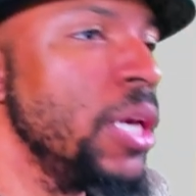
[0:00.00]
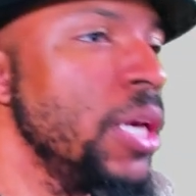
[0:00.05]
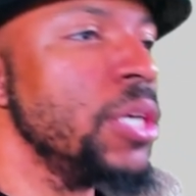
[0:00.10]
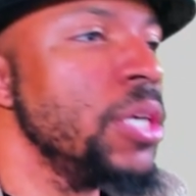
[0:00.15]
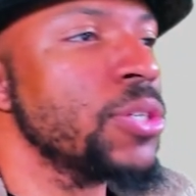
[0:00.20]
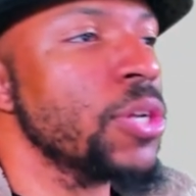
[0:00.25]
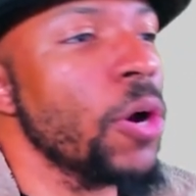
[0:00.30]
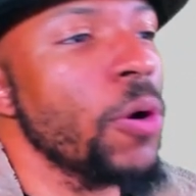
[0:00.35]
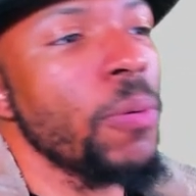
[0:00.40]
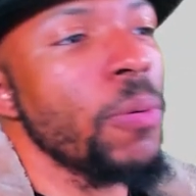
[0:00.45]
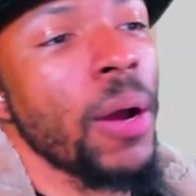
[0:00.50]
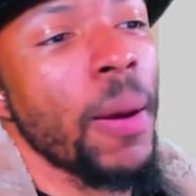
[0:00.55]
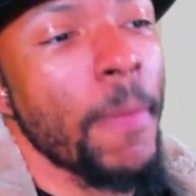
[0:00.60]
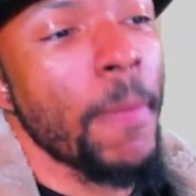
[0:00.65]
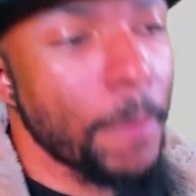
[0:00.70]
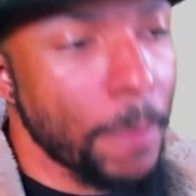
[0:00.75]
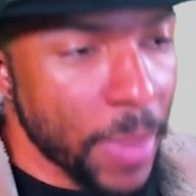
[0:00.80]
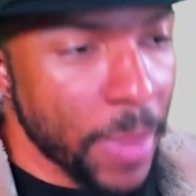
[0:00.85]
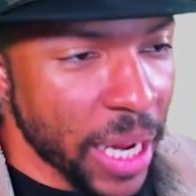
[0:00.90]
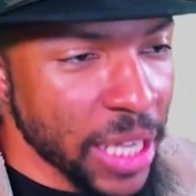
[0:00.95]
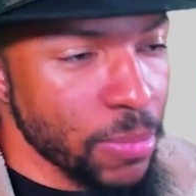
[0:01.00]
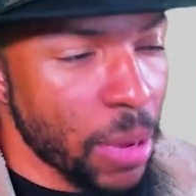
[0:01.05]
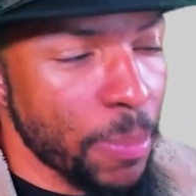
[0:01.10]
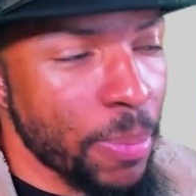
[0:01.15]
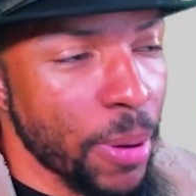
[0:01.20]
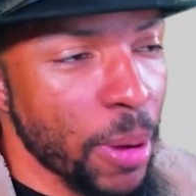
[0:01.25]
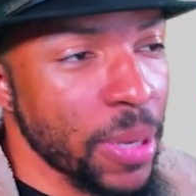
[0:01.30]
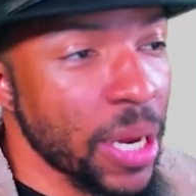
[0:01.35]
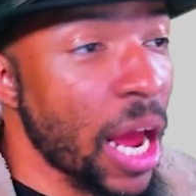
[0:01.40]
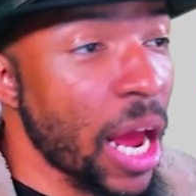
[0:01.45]
So, but that's my
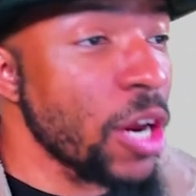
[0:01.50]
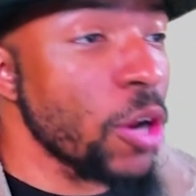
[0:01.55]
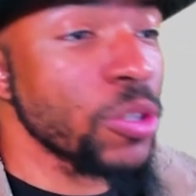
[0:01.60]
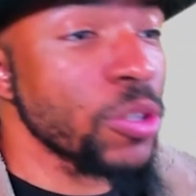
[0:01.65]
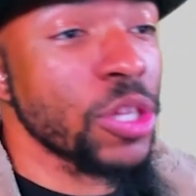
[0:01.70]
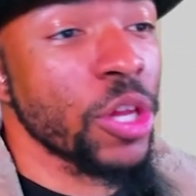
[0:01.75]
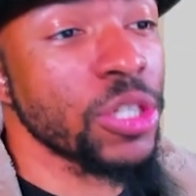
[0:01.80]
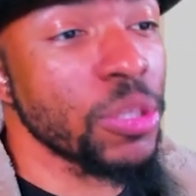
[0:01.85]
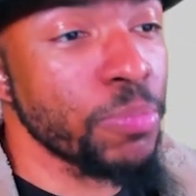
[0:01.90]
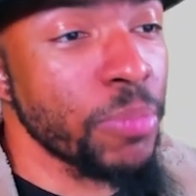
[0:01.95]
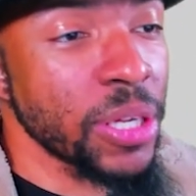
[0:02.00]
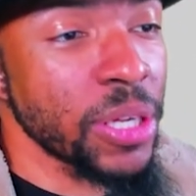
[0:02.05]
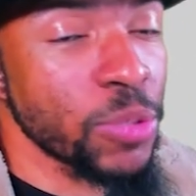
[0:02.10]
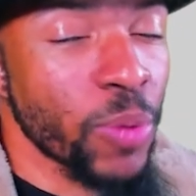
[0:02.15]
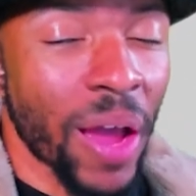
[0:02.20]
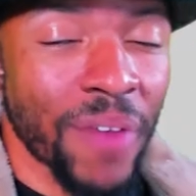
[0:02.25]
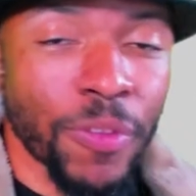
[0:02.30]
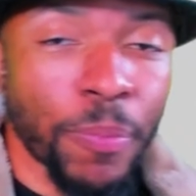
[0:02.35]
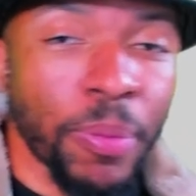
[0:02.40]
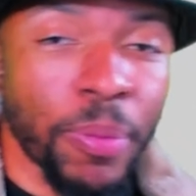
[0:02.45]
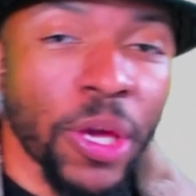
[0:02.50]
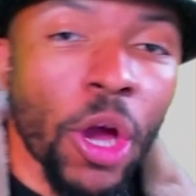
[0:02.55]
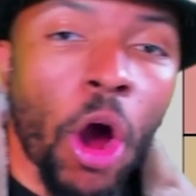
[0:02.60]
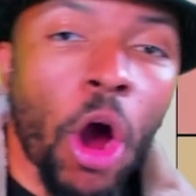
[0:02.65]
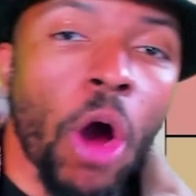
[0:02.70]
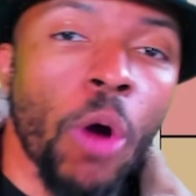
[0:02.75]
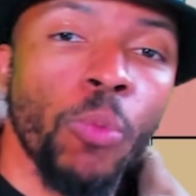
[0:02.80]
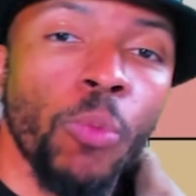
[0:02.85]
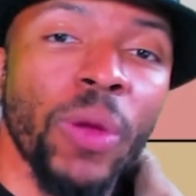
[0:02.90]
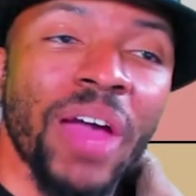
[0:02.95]
puppy. Now I know there's some missing. We have the
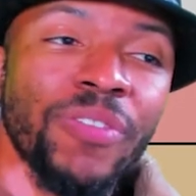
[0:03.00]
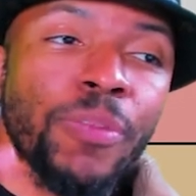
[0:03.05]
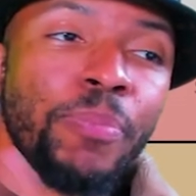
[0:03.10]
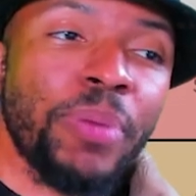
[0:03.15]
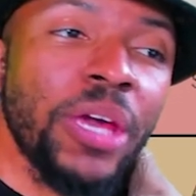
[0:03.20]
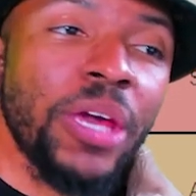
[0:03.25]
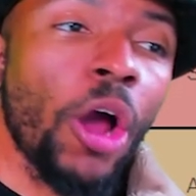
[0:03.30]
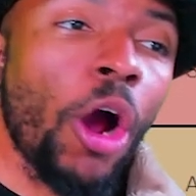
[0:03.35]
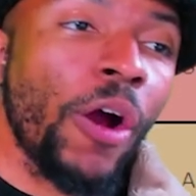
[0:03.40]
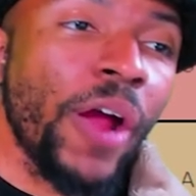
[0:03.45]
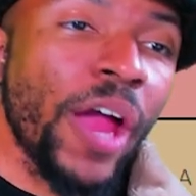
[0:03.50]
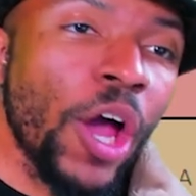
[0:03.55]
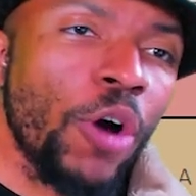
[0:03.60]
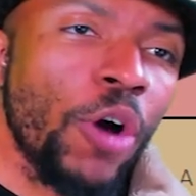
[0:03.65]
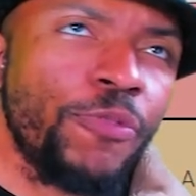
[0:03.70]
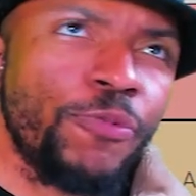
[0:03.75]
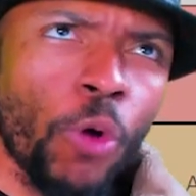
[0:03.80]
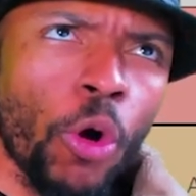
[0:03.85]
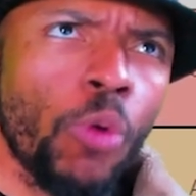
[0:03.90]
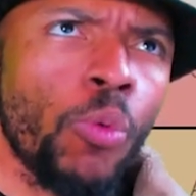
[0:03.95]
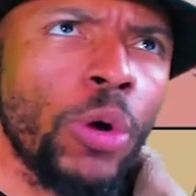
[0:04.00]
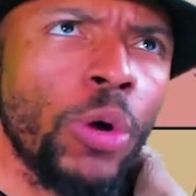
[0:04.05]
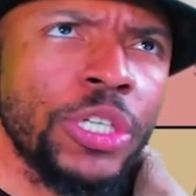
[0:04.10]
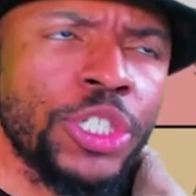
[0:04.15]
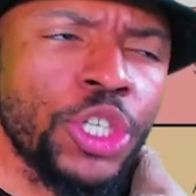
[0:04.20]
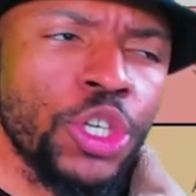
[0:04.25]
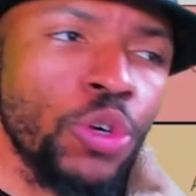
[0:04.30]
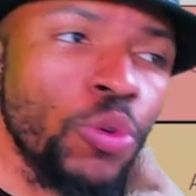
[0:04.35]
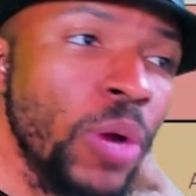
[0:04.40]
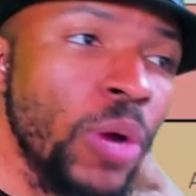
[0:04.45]
PRL
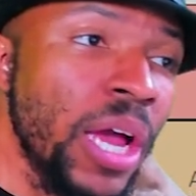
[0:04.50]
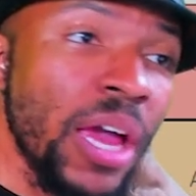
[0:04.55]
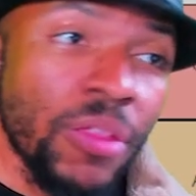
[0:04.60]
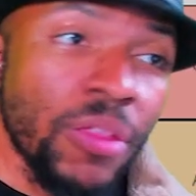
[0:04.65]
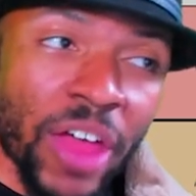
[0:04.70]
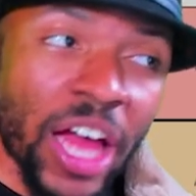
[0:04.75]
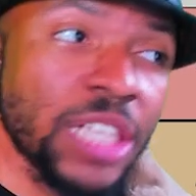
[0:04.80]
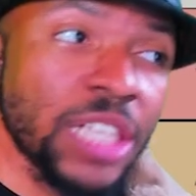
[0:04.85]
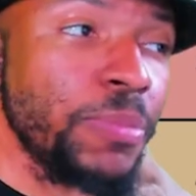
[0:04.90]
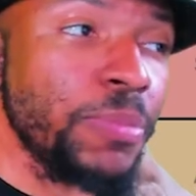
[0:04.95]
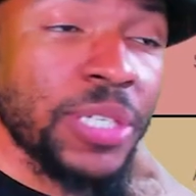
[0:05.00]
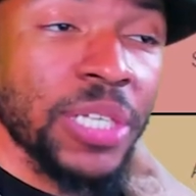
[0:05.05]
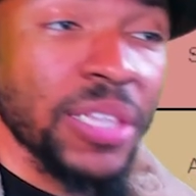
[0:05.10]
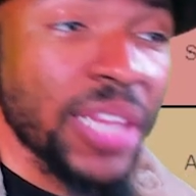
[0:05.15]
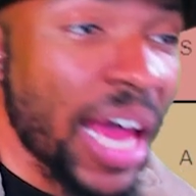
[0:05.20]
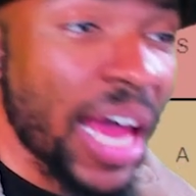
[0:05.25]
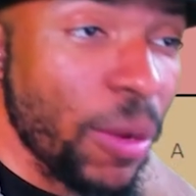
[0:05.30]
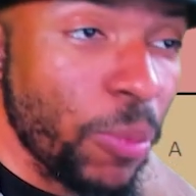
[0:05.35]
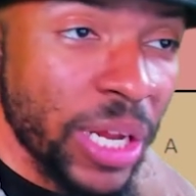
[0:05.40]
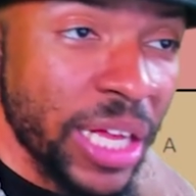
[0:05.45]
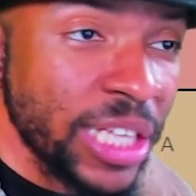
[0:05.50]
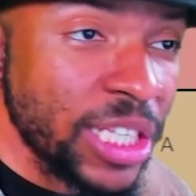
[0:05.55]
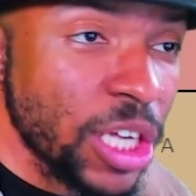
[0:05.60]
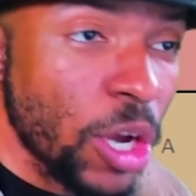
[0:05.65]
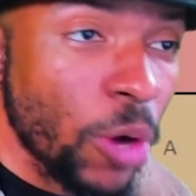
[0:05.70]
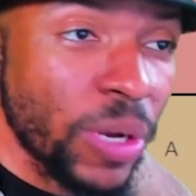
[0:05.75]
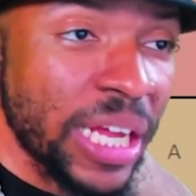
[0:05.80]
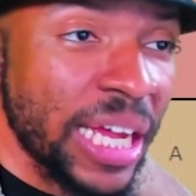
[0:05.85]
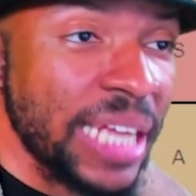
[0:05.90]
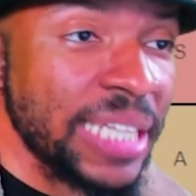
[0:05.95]
412. That's missing. That would easily go
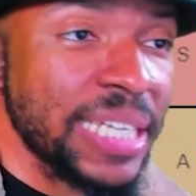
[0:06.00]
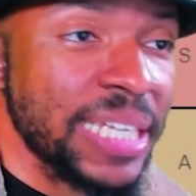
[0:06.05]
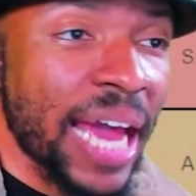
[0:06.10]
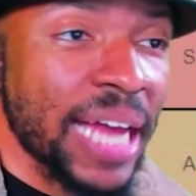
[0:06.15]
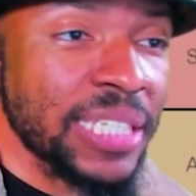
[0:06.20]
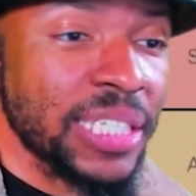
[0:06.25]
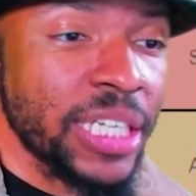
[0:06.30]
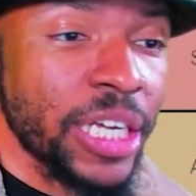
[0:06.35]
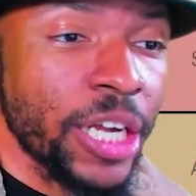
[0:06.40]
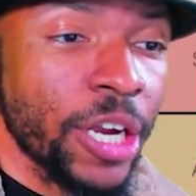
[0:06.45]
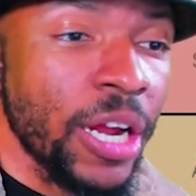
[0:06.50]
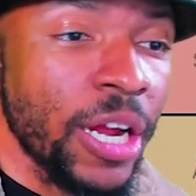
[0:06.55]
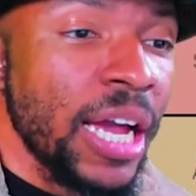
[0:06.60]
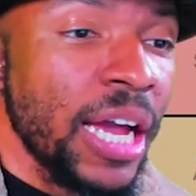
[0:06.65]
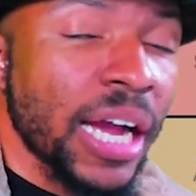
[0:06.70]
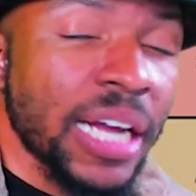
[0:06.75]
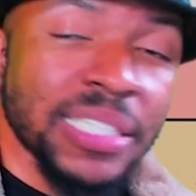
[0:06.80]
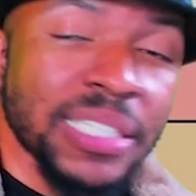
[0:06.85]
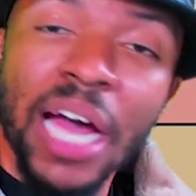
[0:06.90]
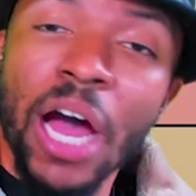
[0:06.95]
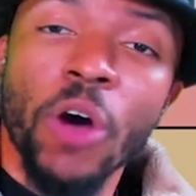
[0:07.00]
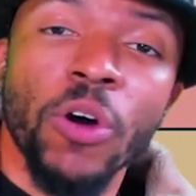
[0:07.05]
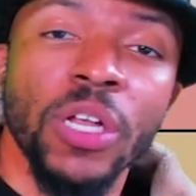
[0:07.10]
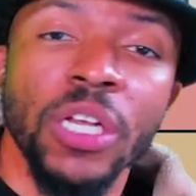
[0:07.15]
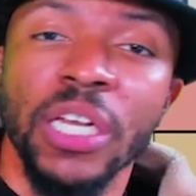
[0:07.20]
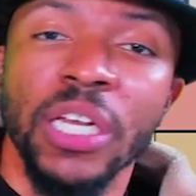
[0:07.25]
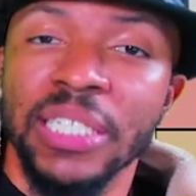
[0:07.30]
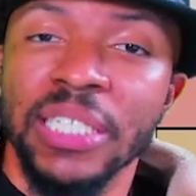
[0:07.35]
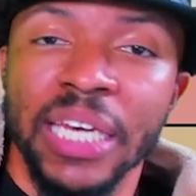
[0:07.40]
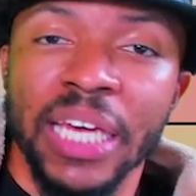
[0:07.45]
into easy S tier because not only
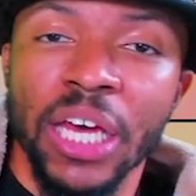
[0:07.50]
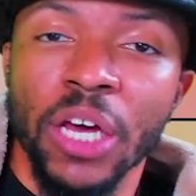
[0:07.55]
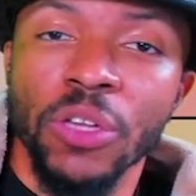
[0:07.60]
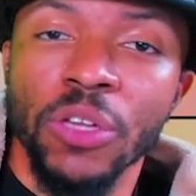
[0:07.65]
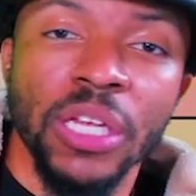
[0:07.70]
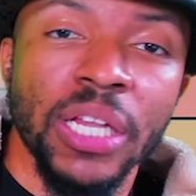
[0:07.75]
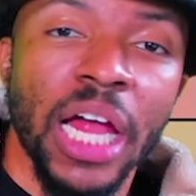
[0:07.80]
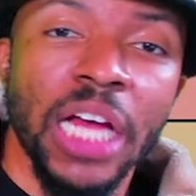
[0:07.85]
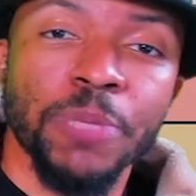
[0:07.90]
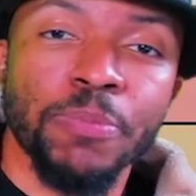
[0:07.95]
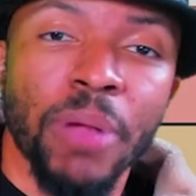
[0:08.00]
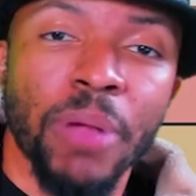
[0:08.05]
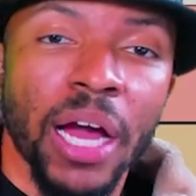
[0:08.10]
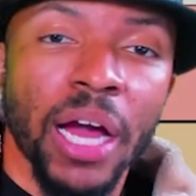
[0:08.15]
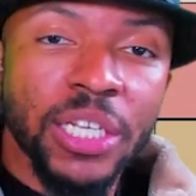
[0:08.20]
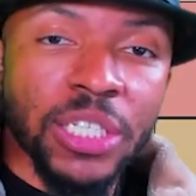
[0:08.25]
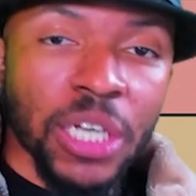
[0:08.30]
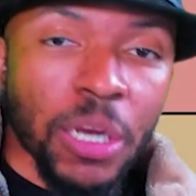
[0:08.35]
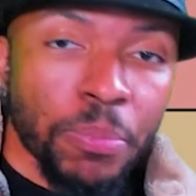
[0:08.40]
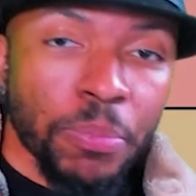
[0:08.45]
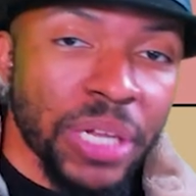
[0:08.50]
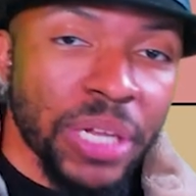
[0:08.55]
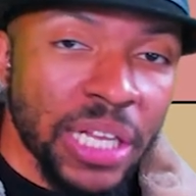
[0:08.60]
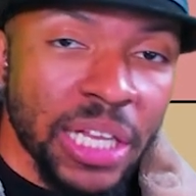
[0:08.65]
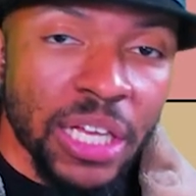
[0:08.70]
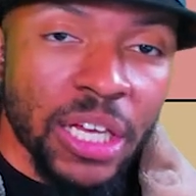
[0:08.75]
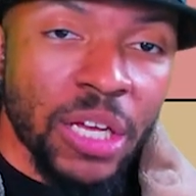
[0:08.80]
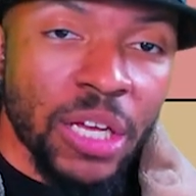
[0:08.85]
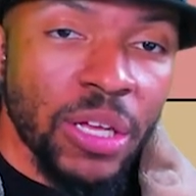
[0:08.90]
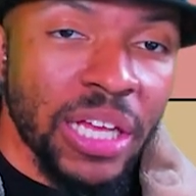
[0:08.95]
does it kill the Las Plagas
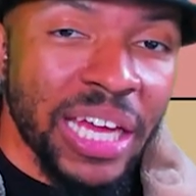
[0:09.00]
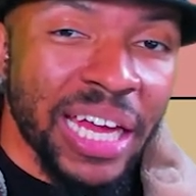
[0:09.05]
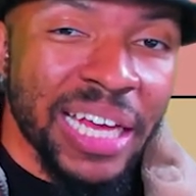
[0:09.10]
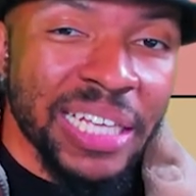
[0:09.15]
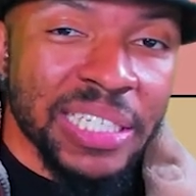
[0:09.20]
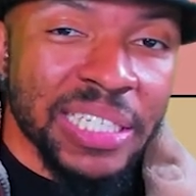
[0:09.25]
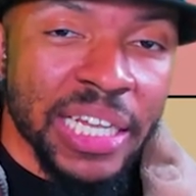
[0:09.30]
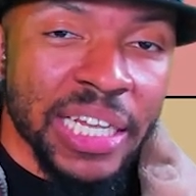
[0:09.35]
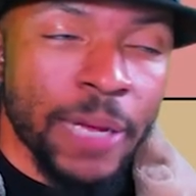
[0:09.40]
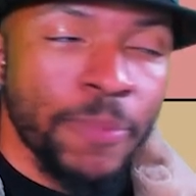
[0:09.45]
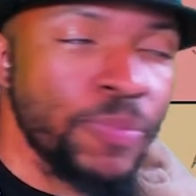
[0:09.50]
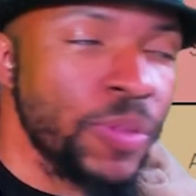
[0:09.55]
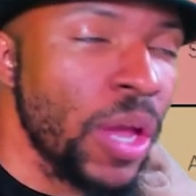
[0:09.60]
completely easily,